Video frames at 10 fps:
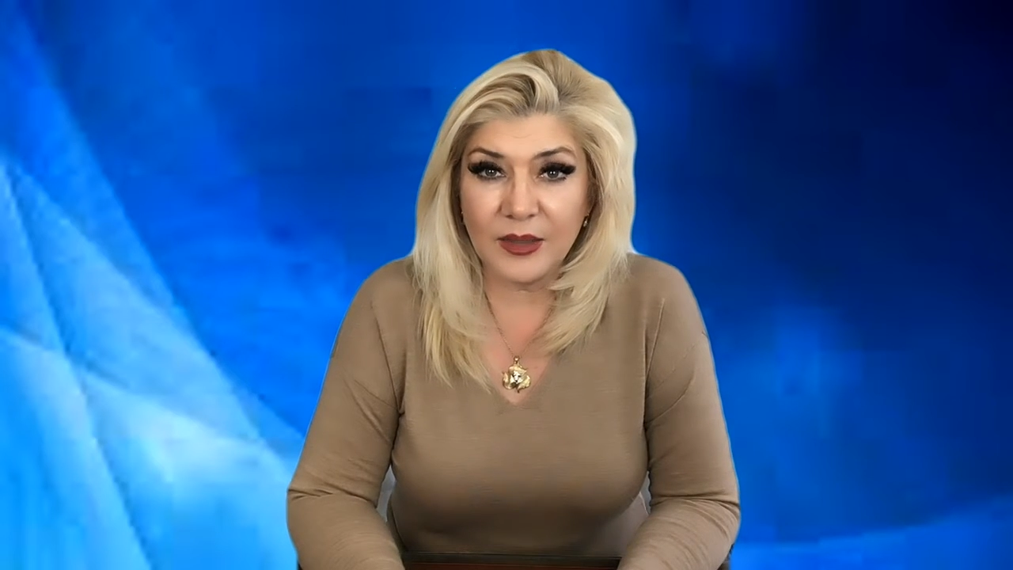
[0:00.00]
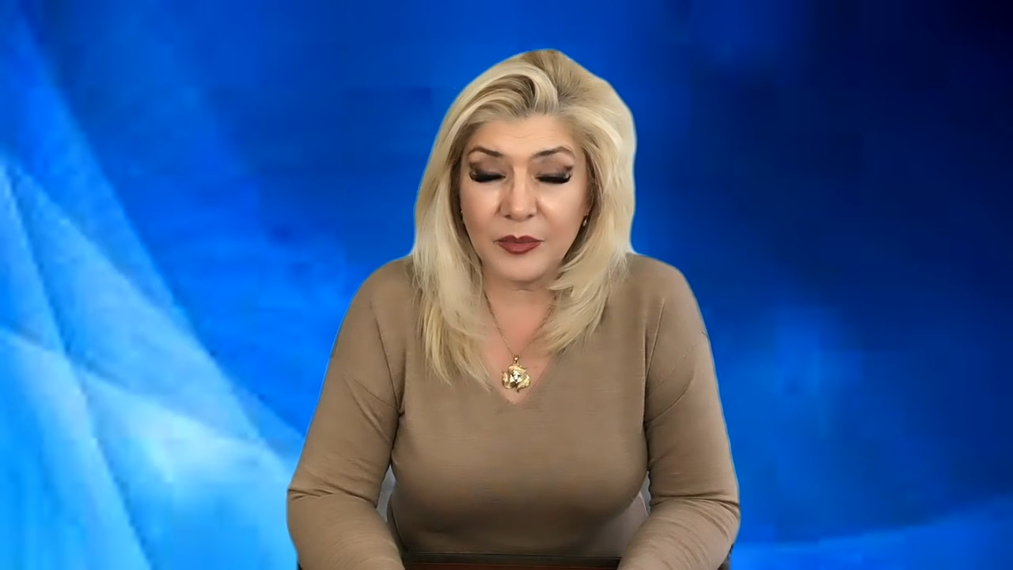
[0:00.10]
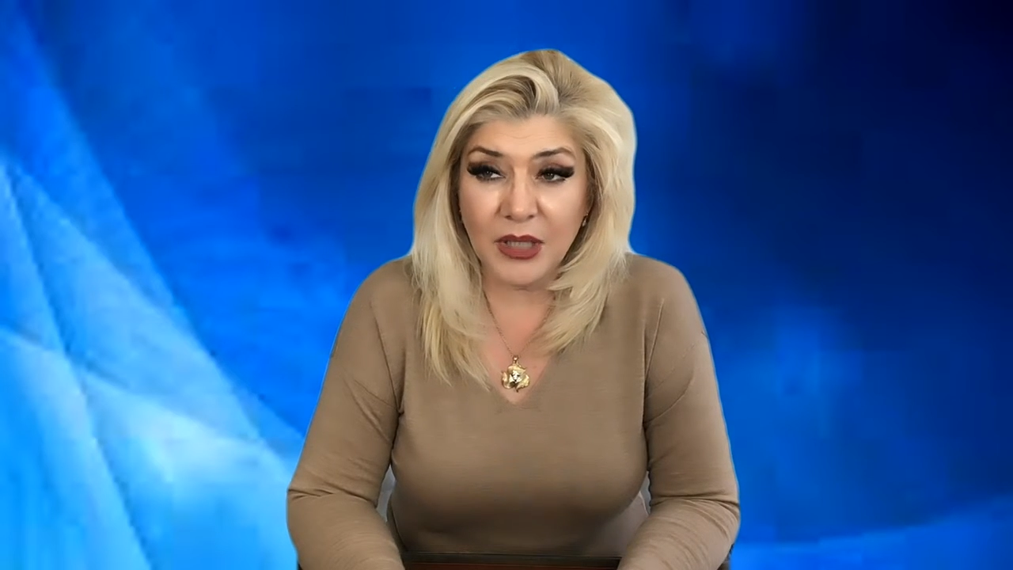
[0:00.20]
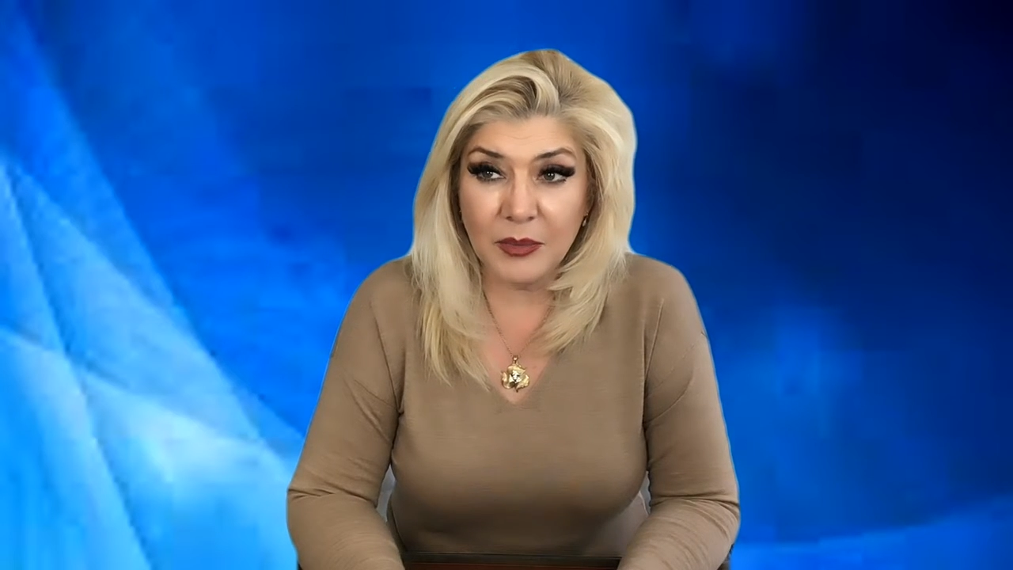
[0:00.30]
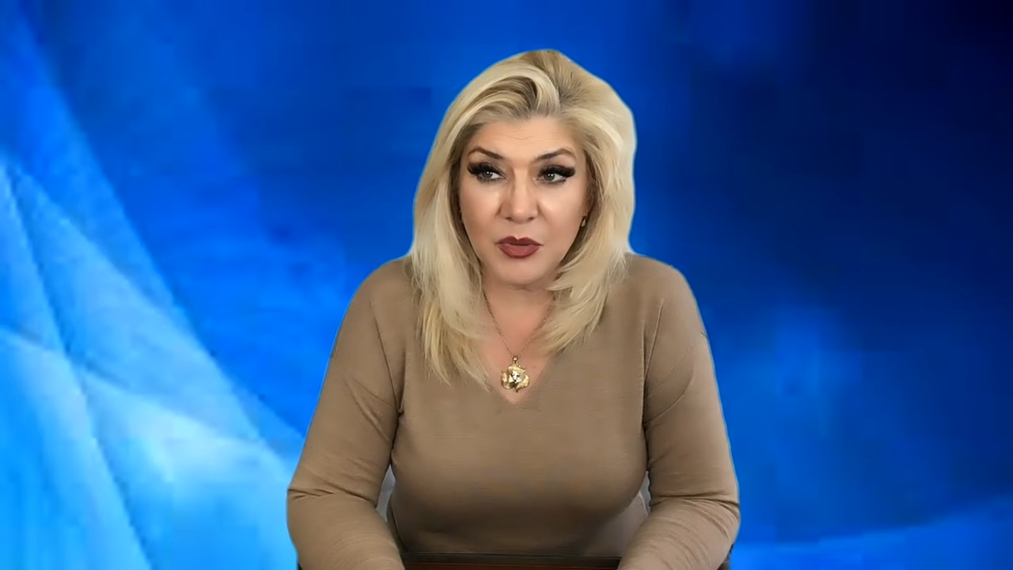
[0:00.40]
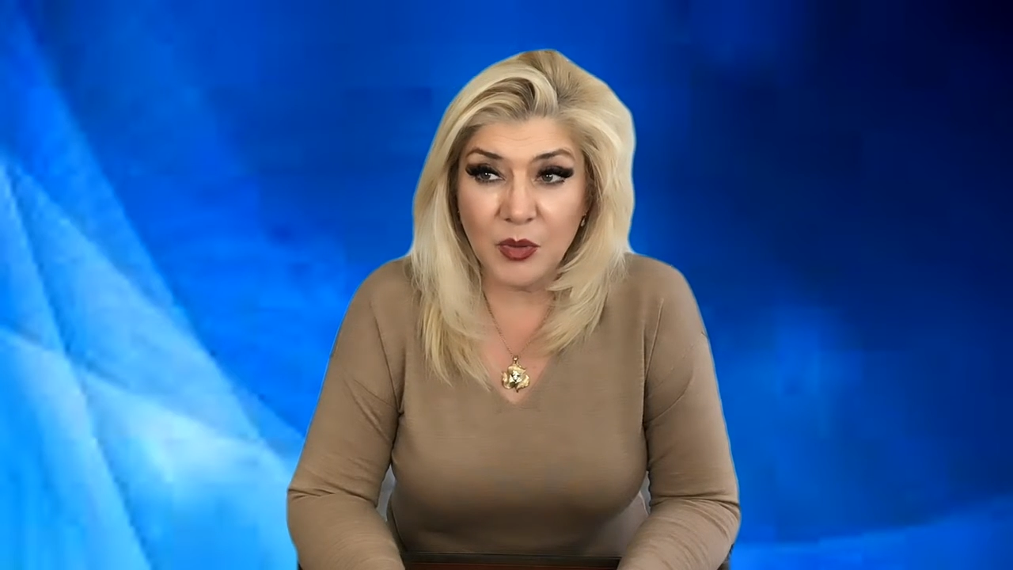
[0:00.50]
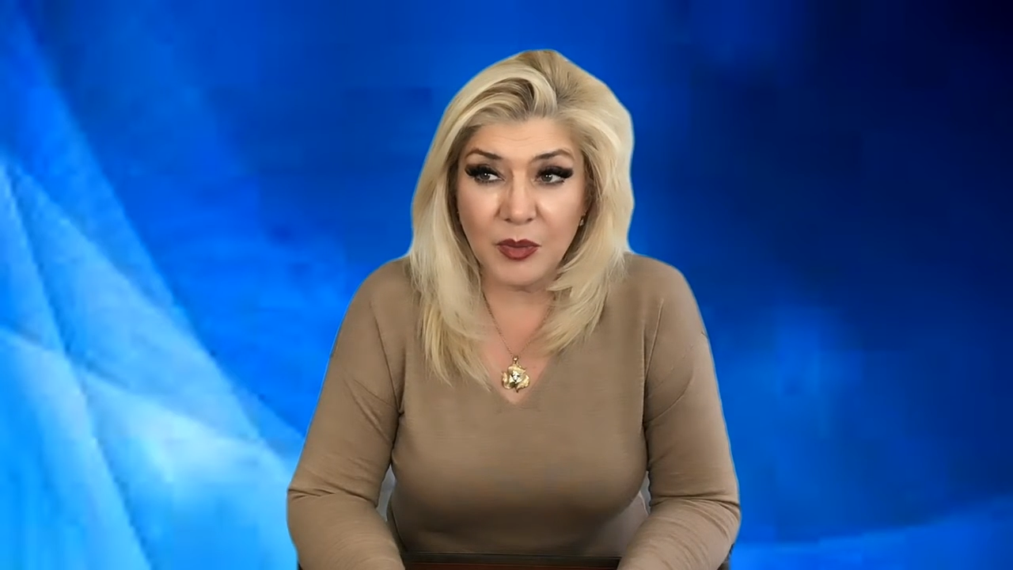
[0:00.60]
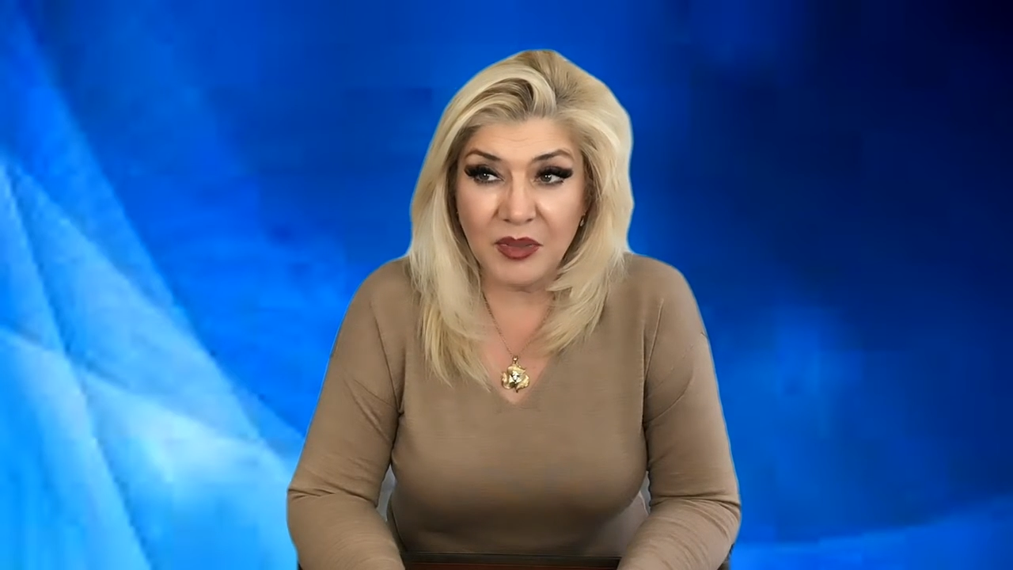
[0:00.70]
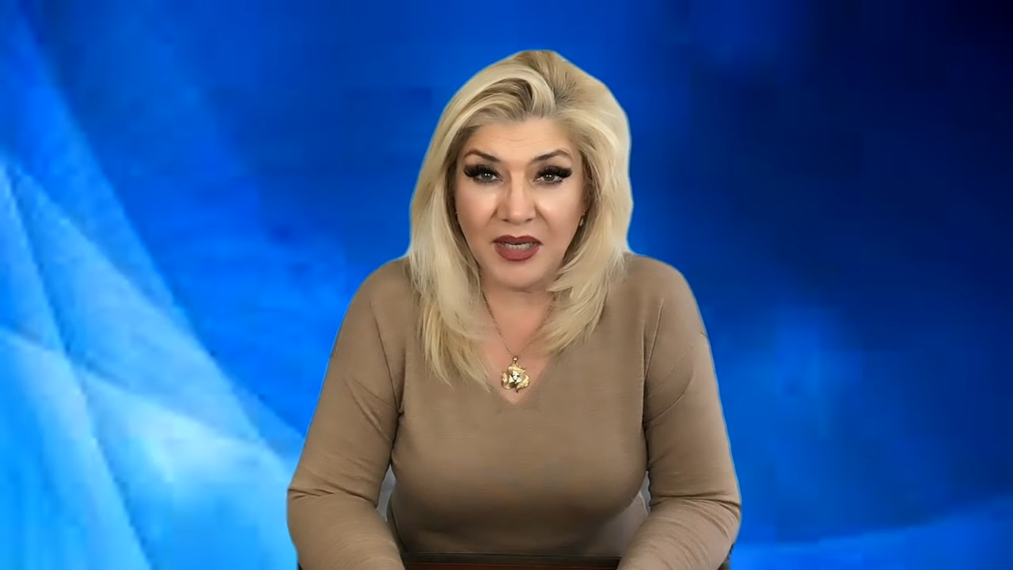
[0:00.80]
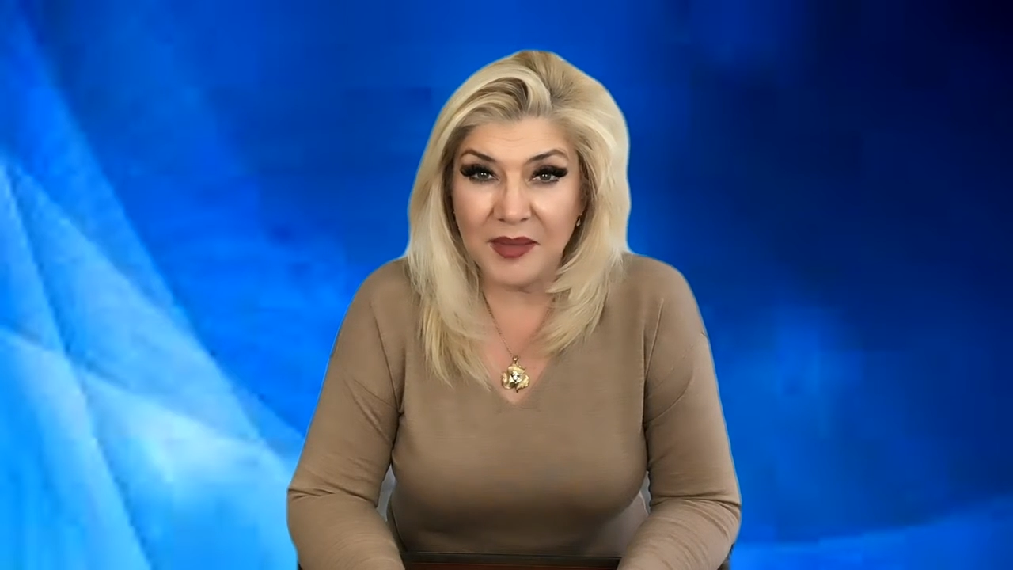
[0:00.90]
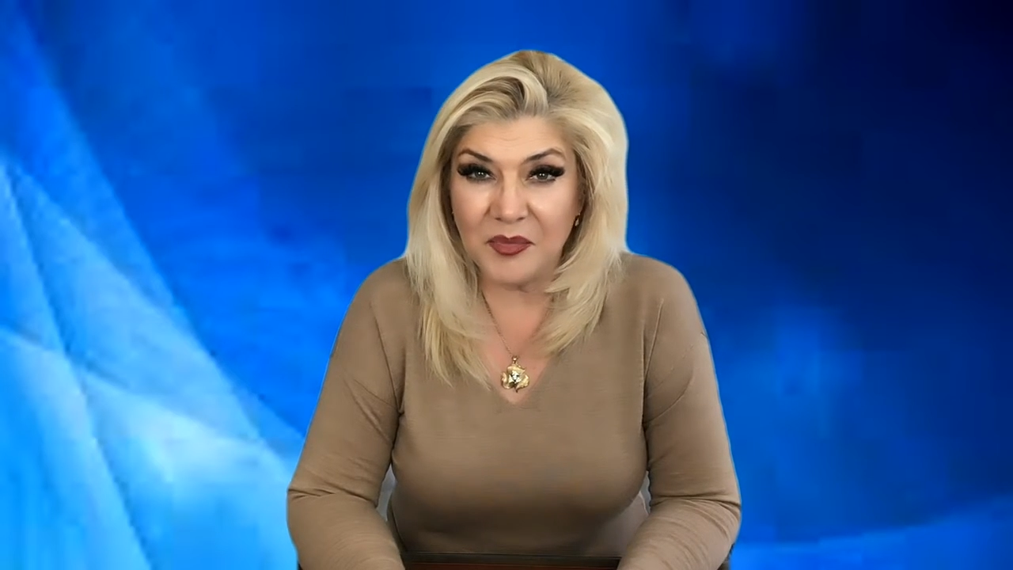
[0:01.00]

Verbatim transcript: sometimes we become